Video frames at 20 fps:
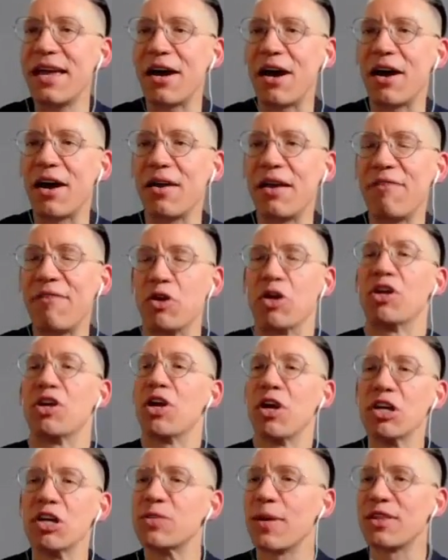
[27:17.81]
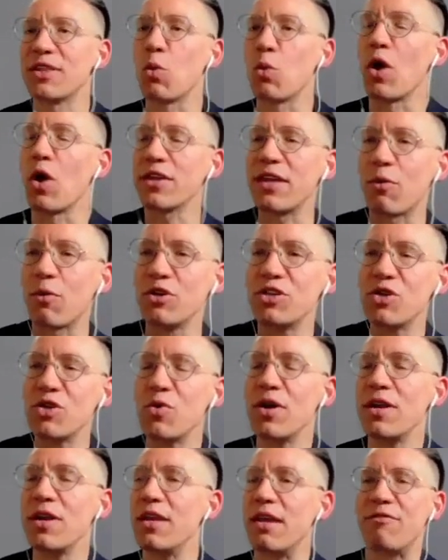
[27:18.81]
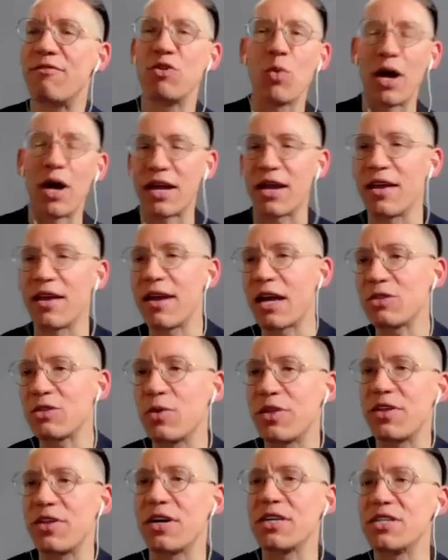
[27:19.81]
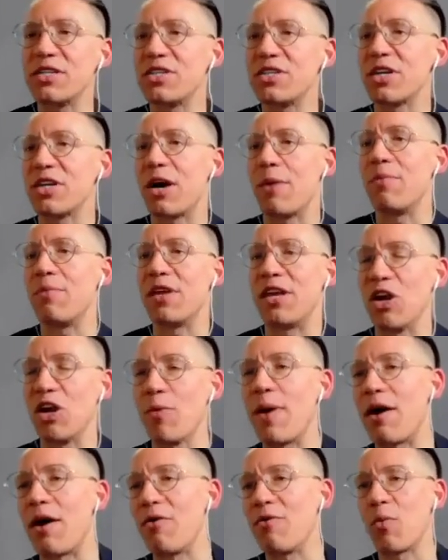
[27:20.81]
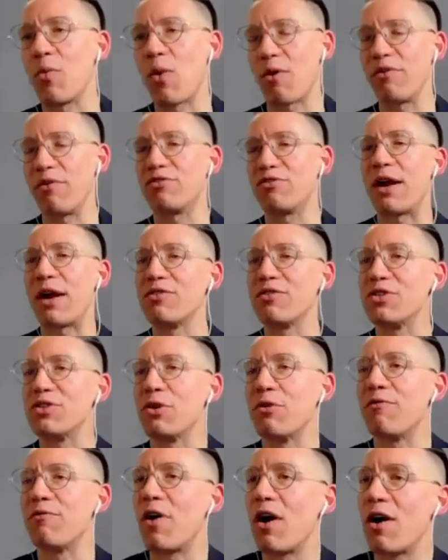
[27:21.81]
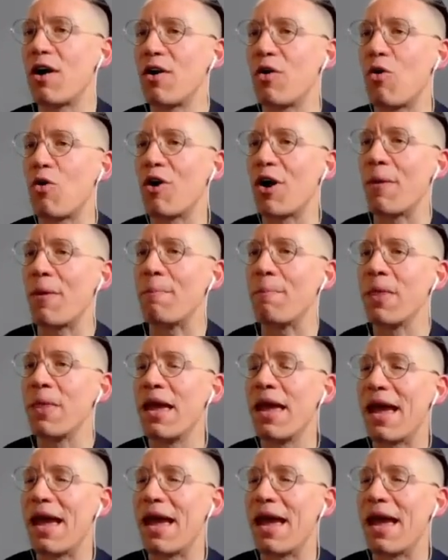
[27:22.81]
Uh, if you're curious about the work that we're doing, if you want to connect with us, um, hear about where we've traveled so far, or um,